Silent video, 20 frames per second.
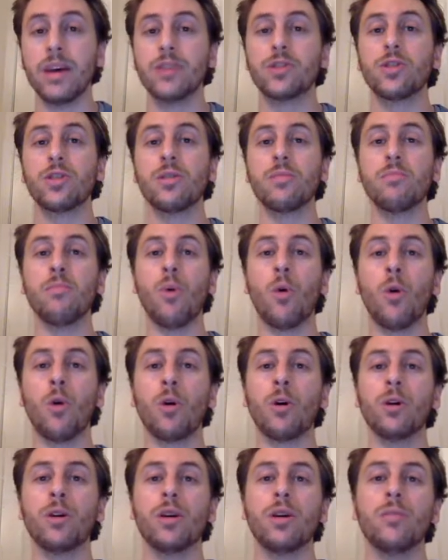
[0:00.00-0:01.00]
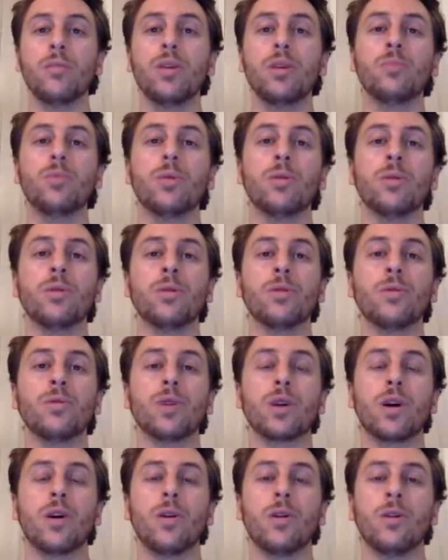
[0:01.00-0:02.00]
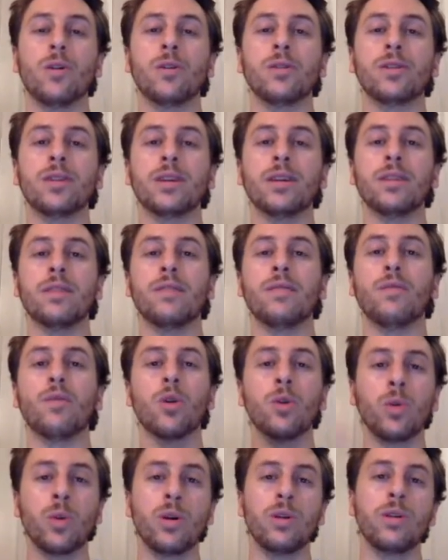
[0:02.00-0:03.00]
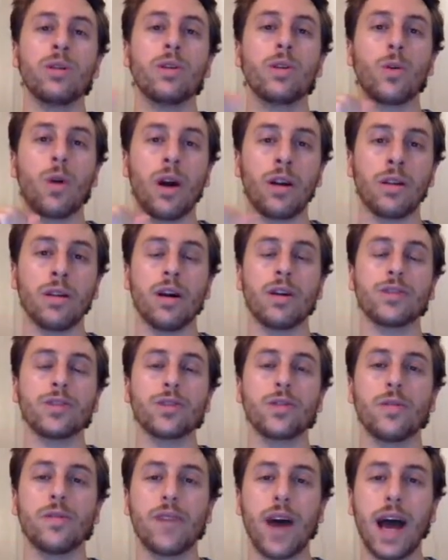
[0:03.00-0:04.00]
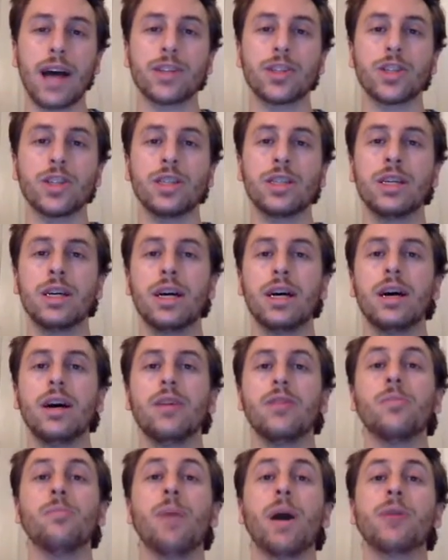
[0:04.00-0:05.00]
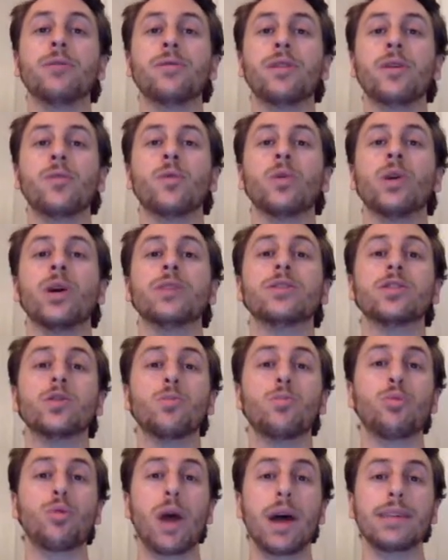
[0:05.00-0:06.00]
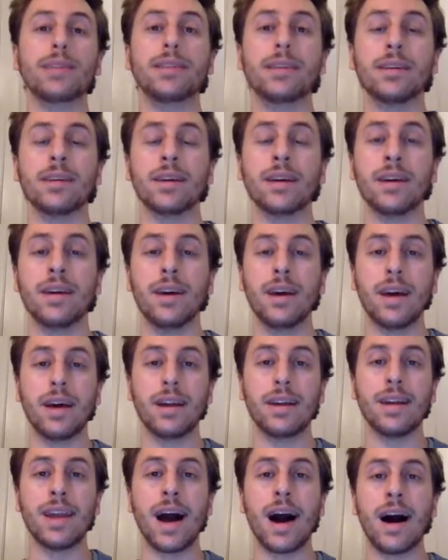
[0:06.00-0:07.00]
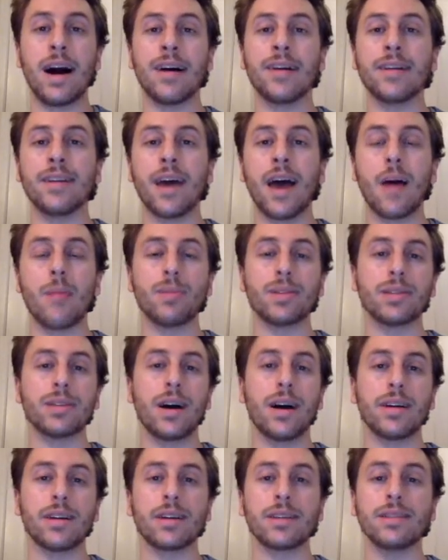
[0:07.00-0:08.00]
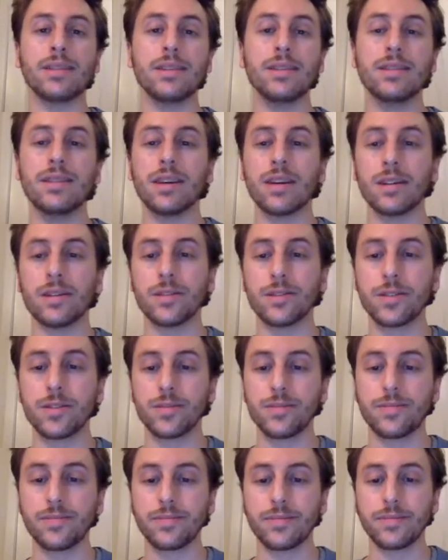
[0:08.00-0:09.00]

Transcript: So the more people recalled in forward chronological fashion, the better they were at suppressing non-episodic details.